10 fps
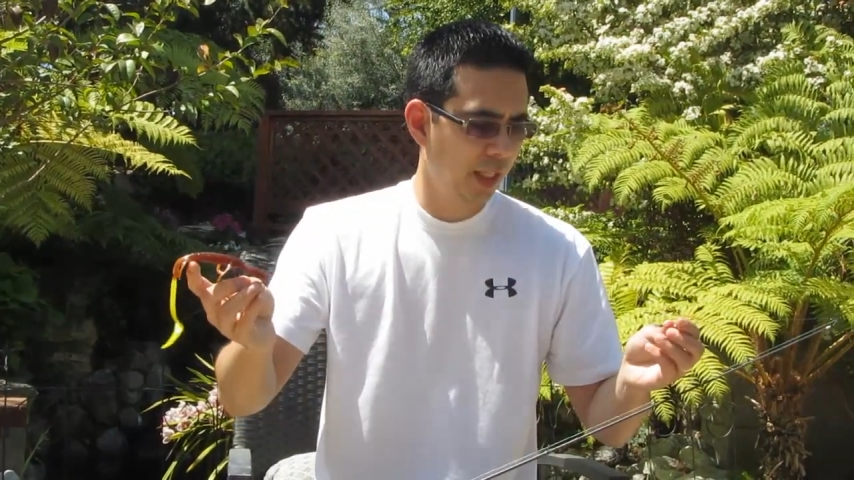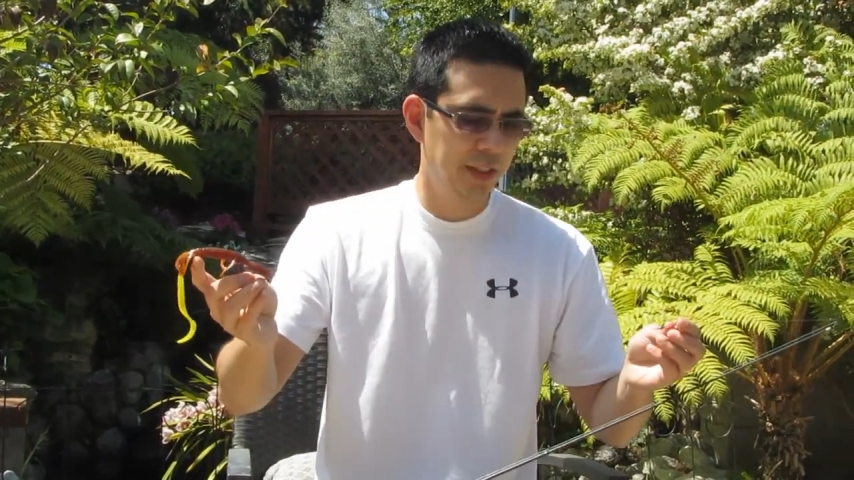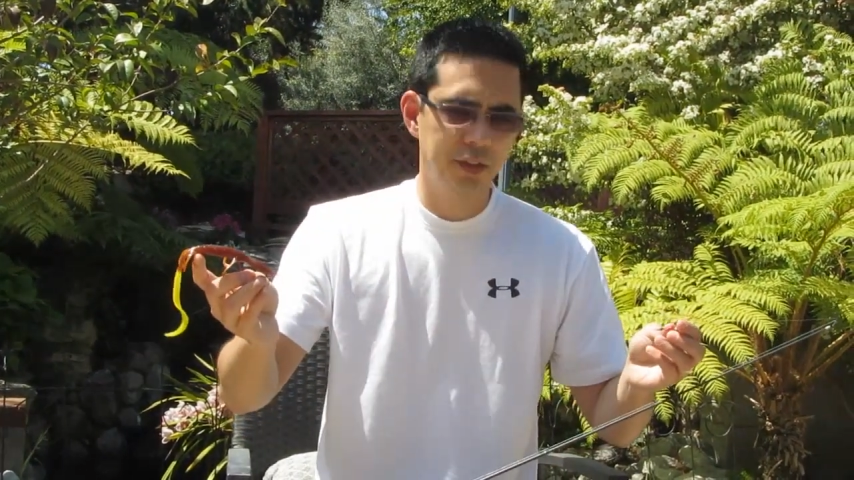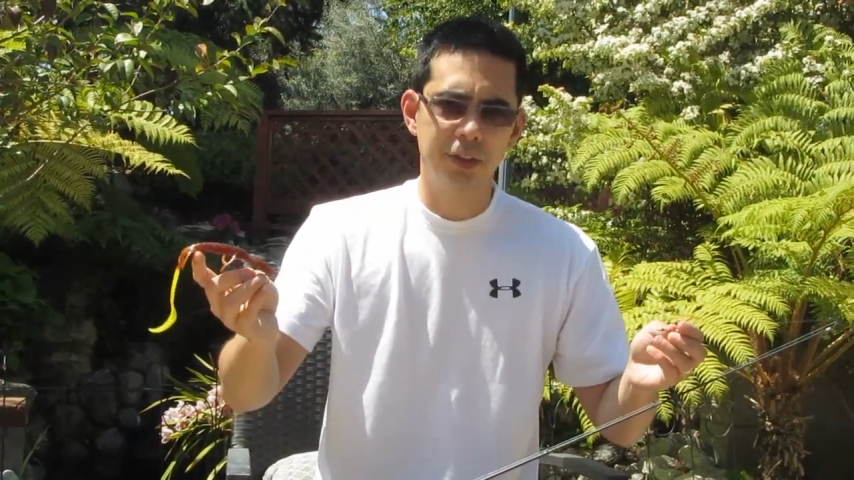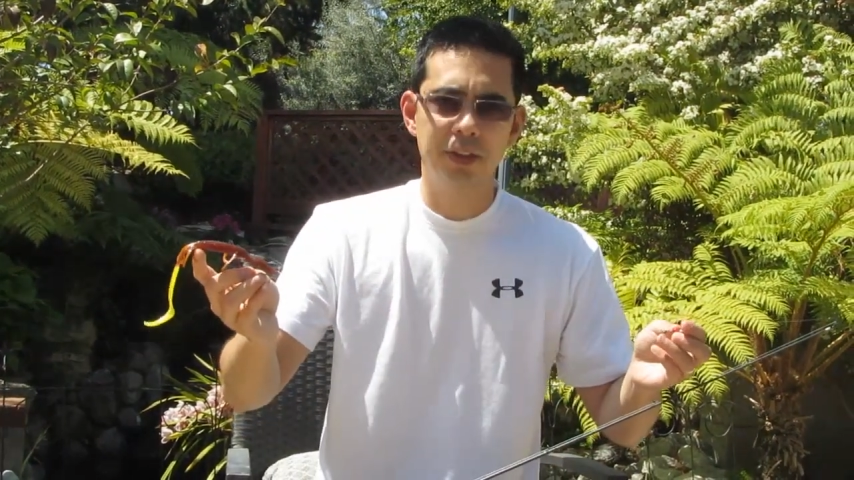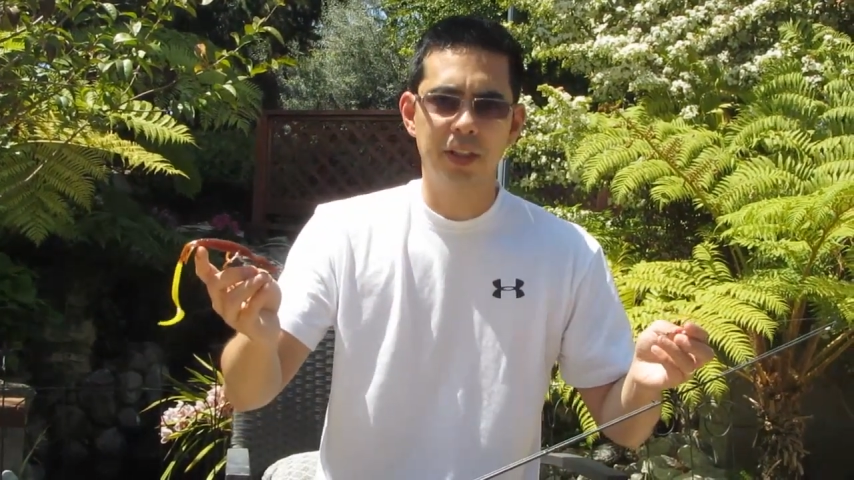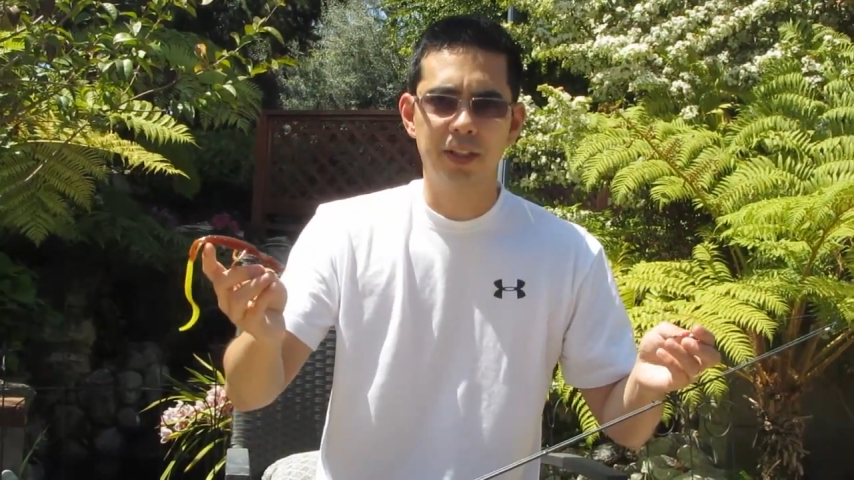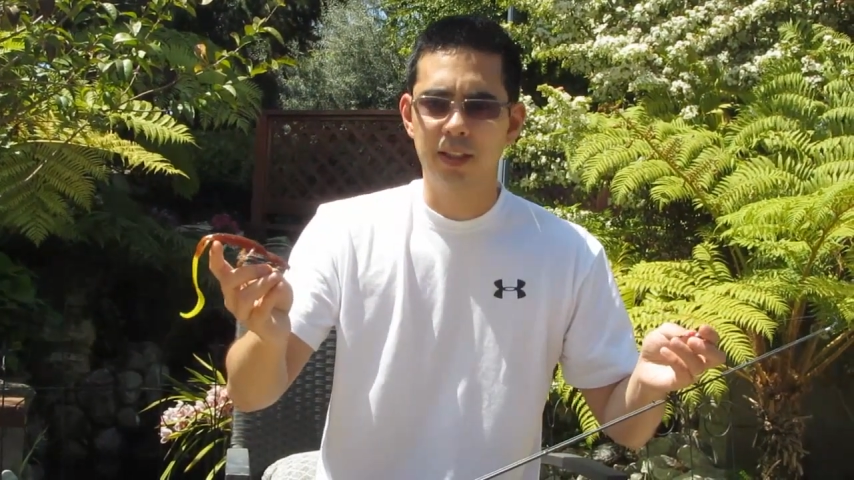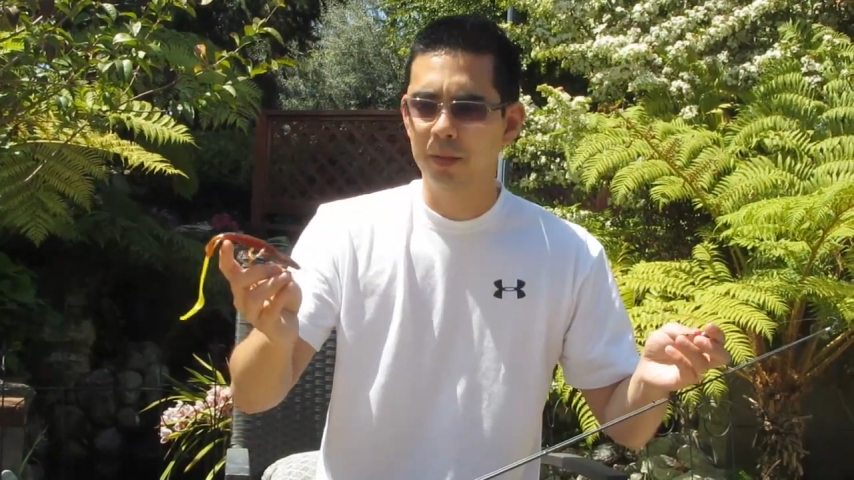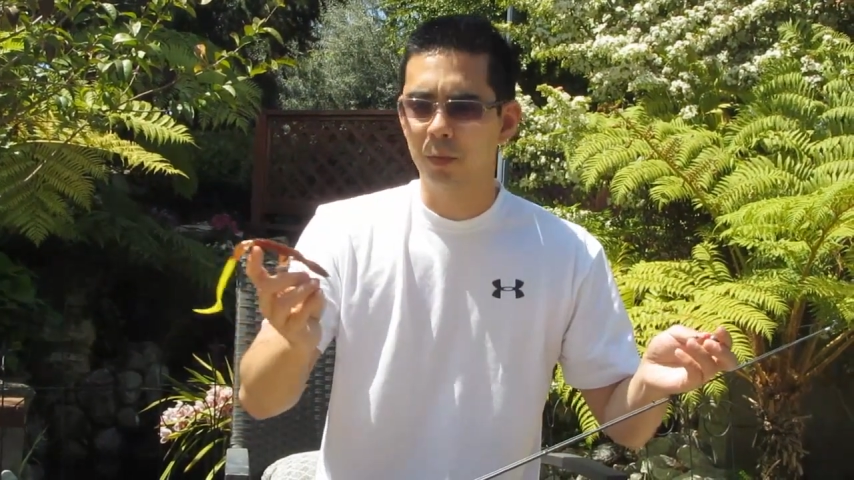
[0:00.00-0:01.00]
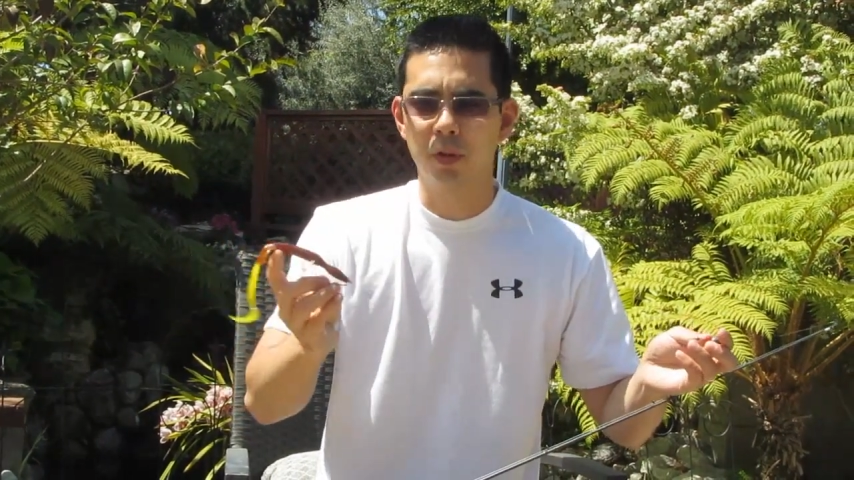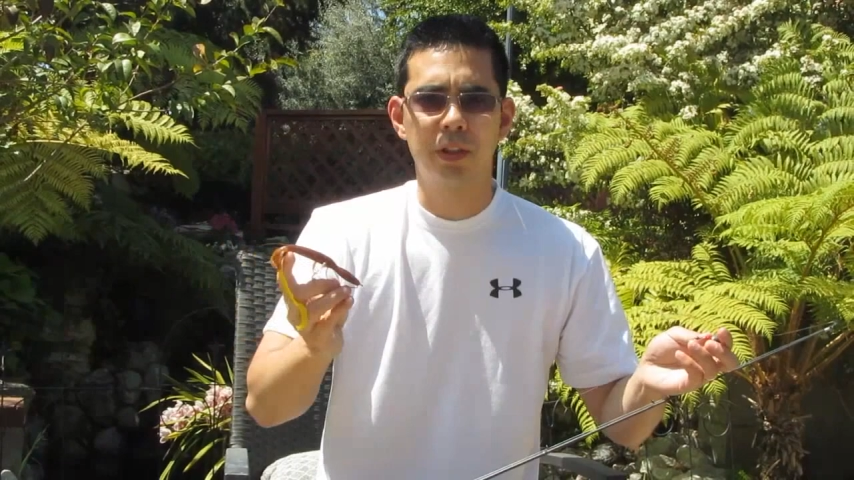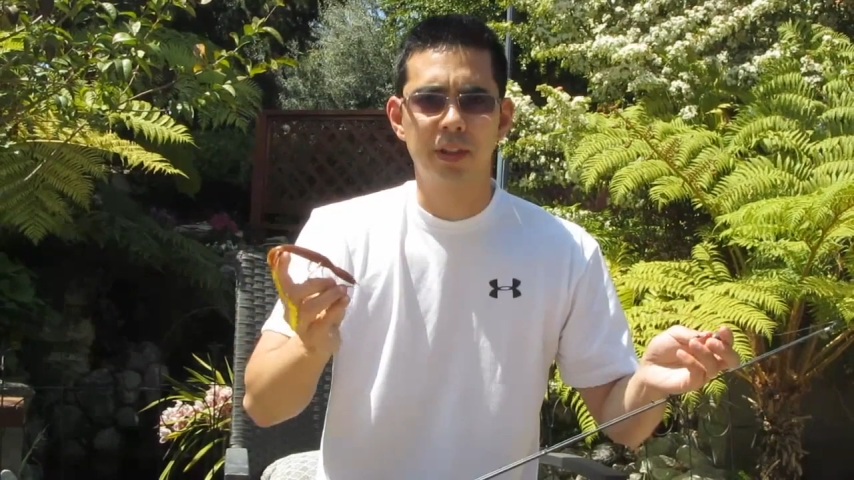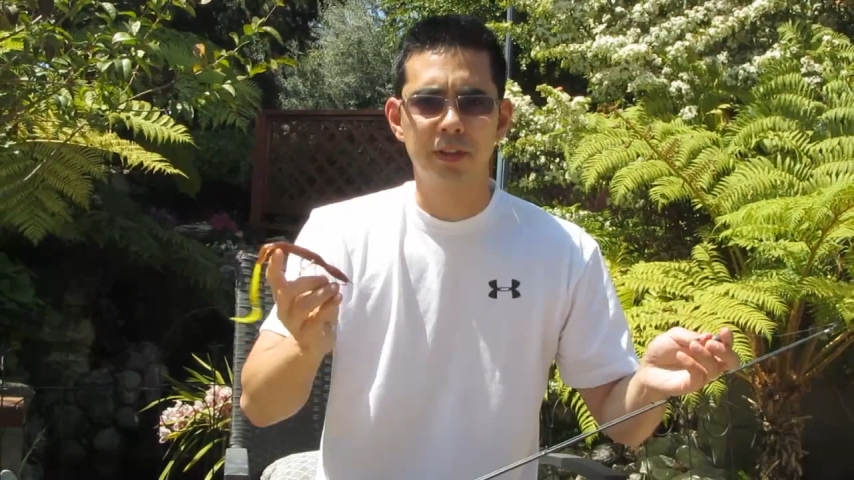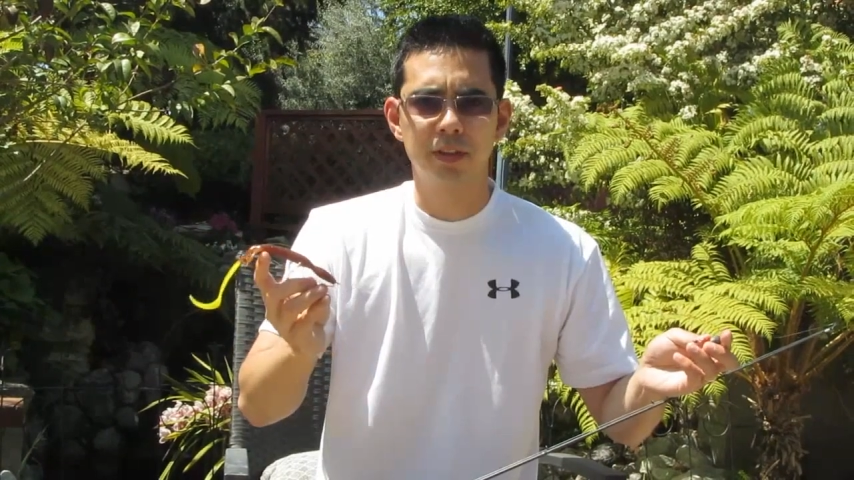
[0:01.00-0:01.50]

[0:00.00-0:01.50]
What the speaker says: And you just kind of keep working it